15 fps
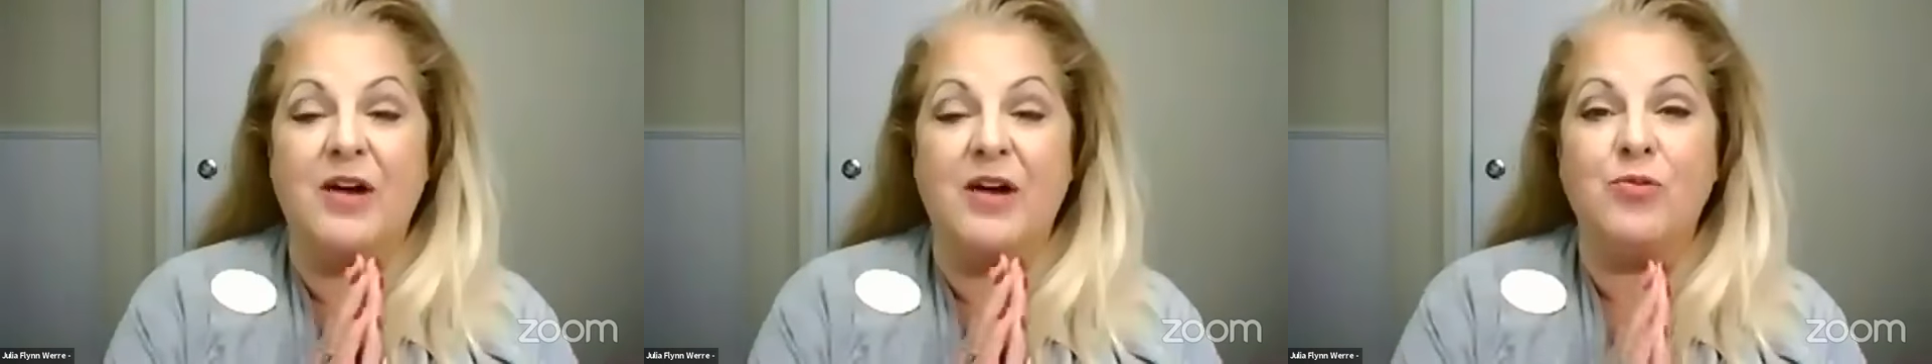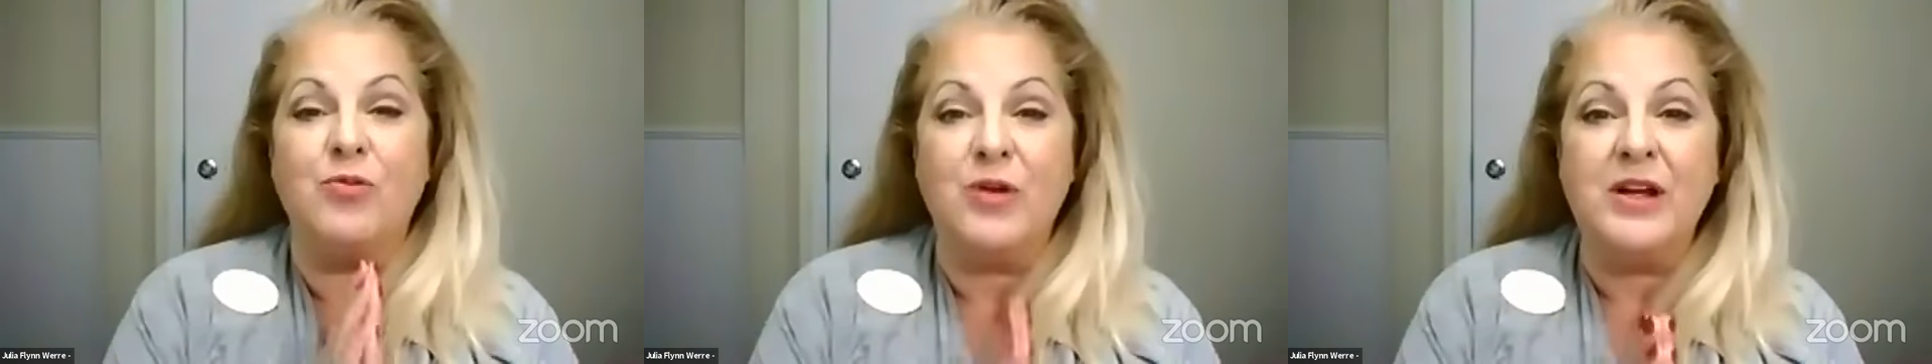a
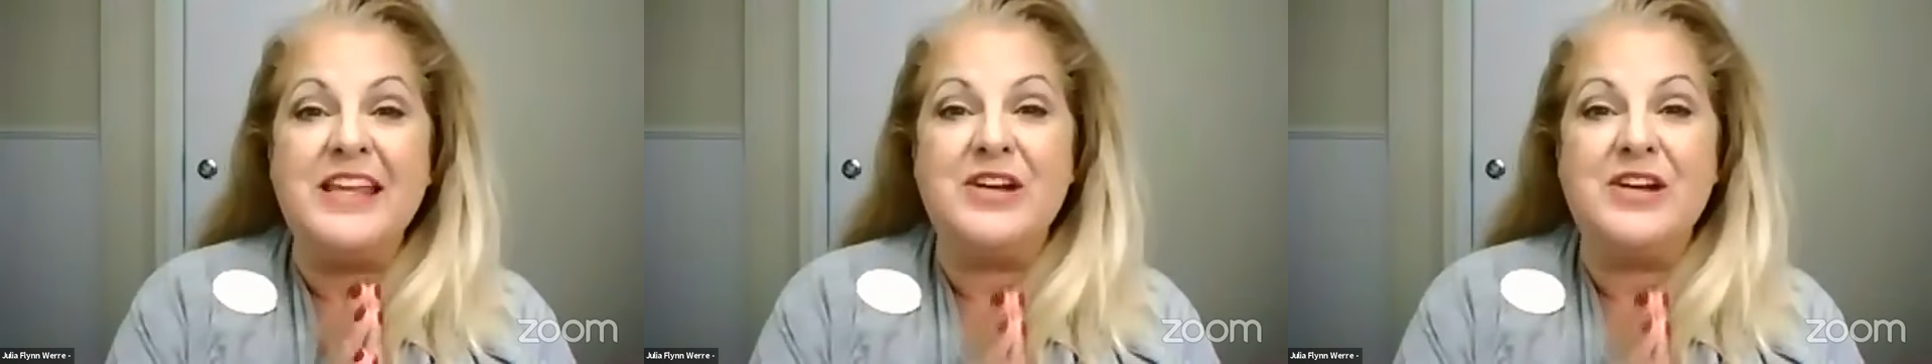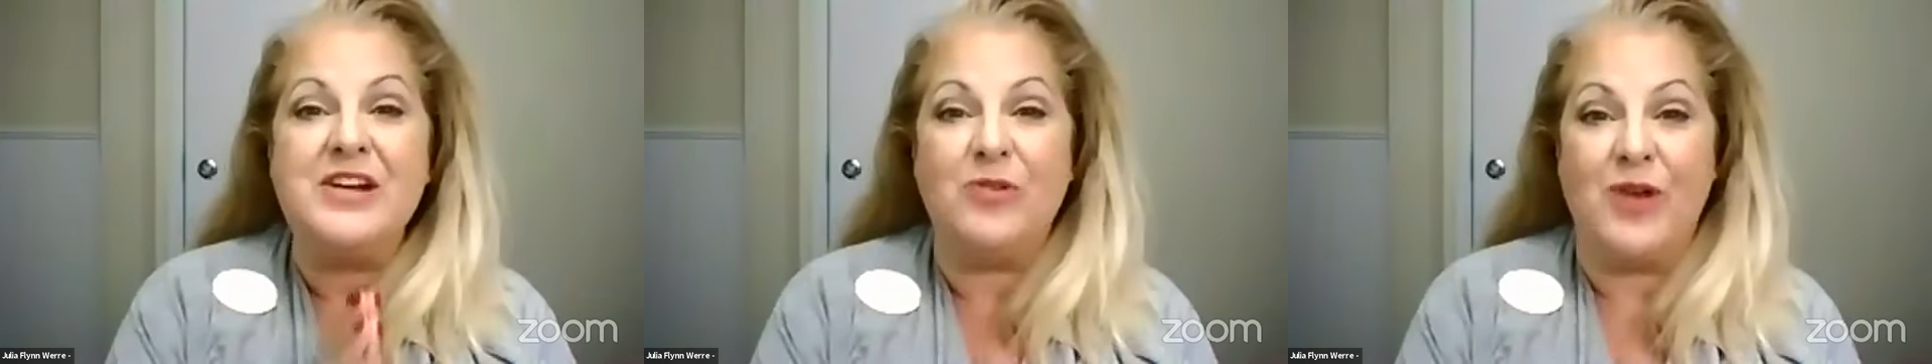really
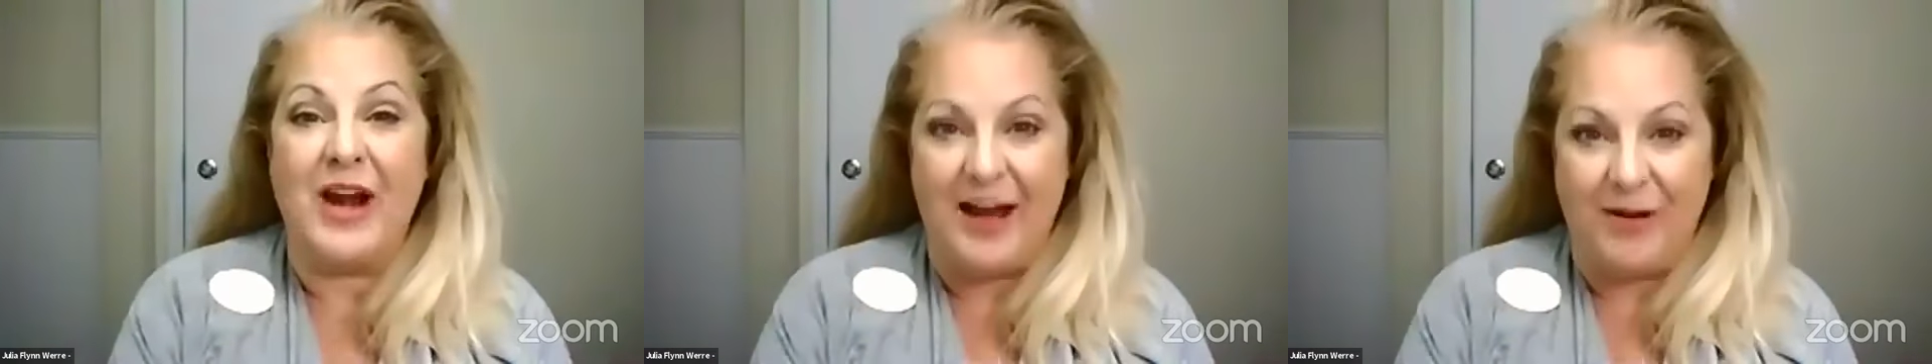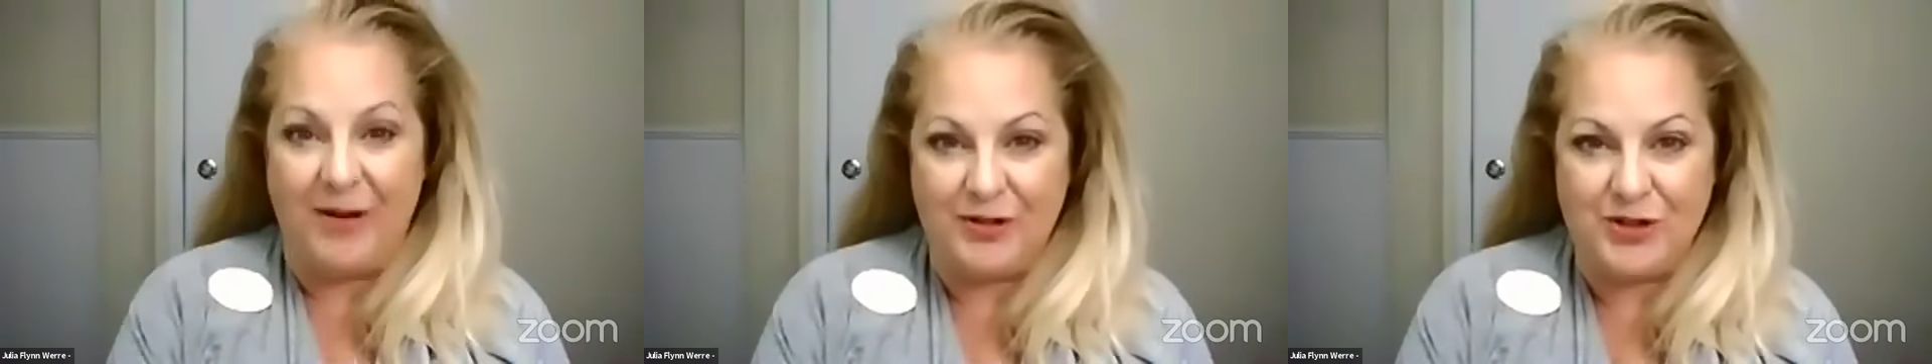great
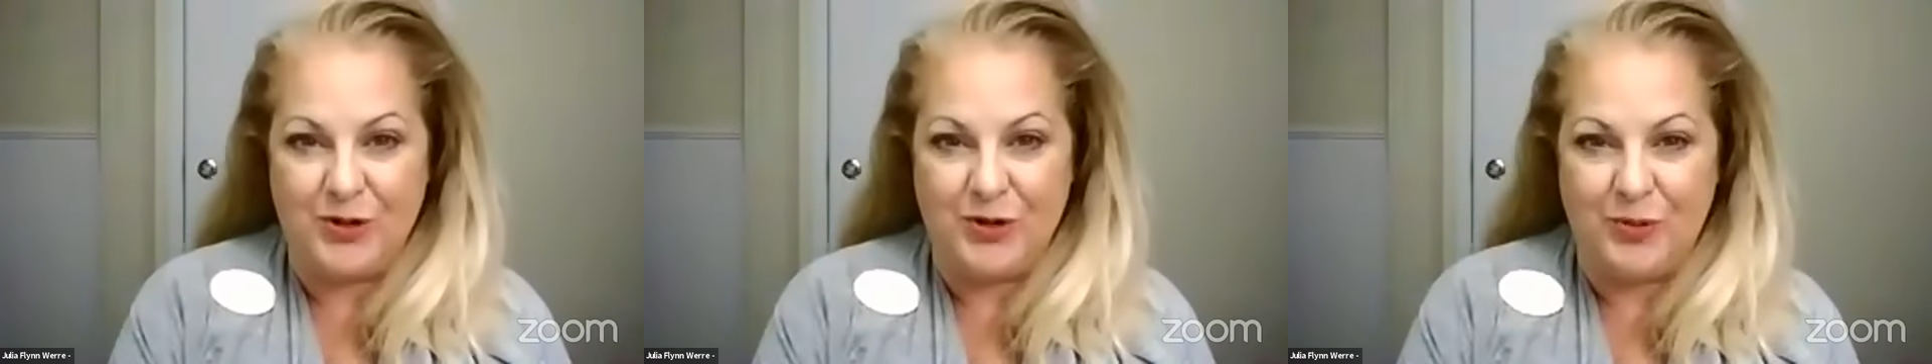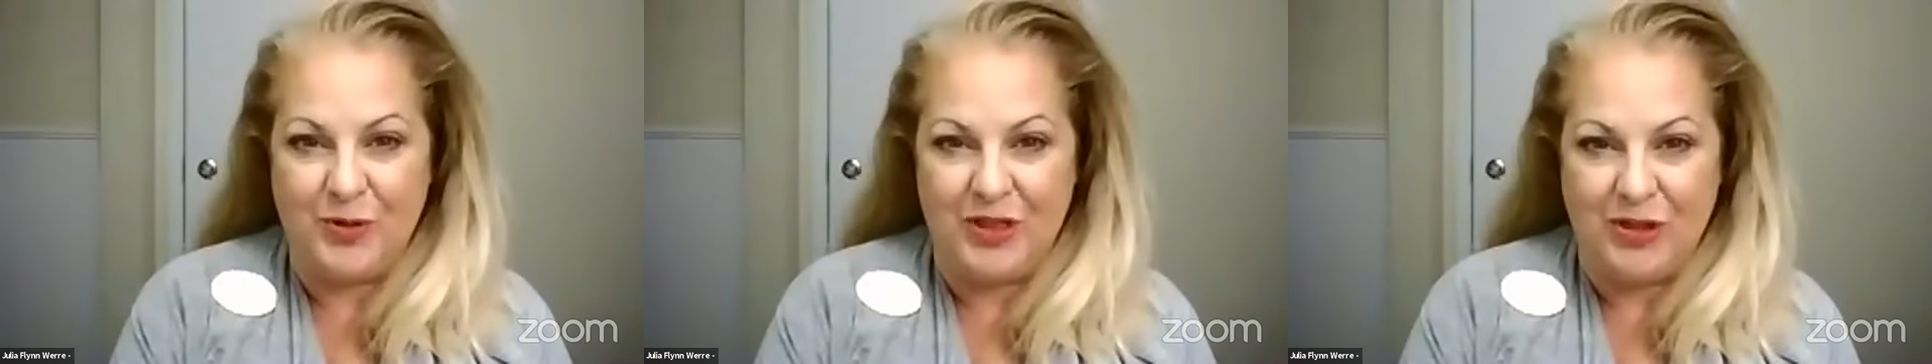how to
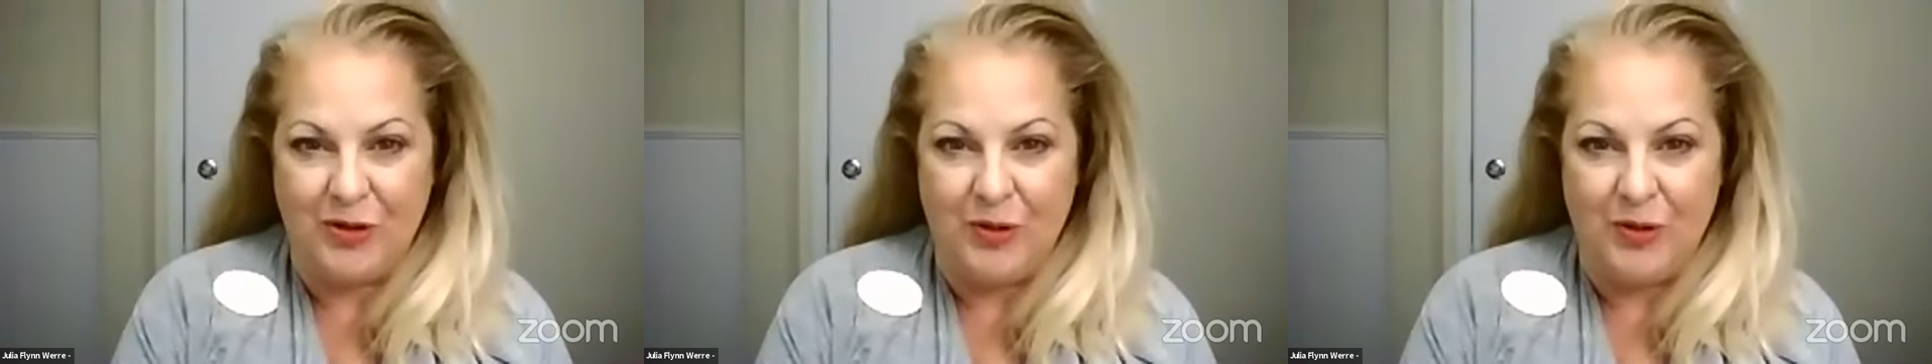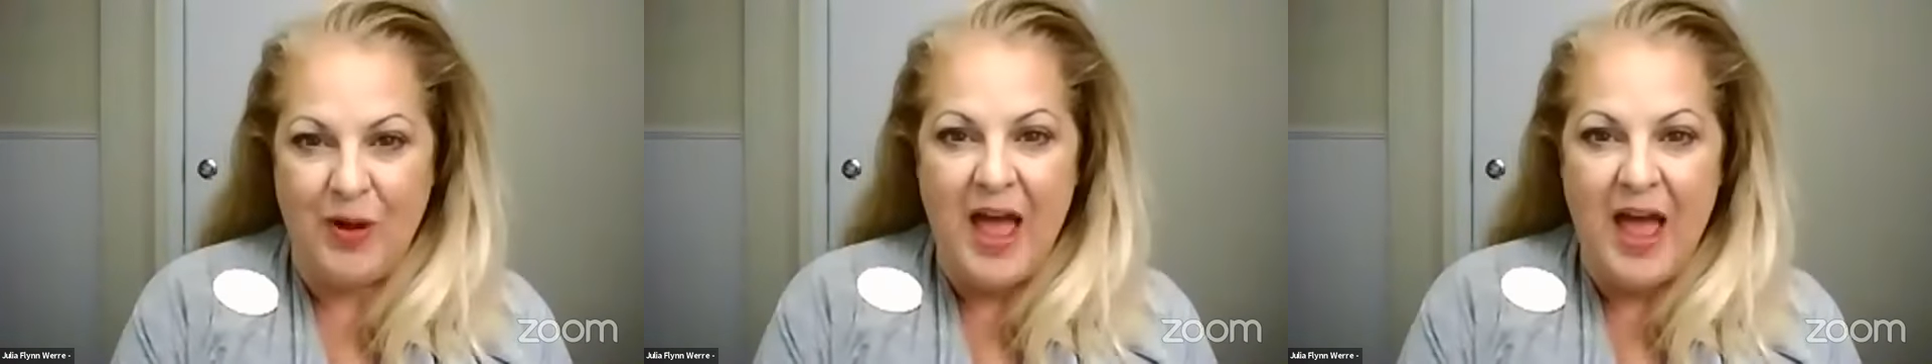with
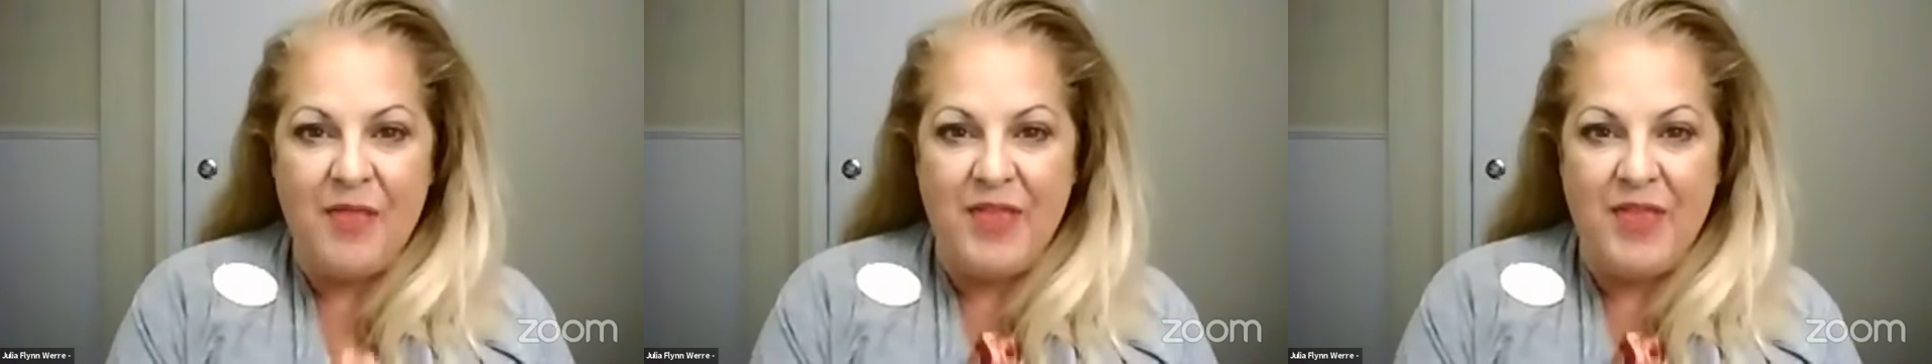you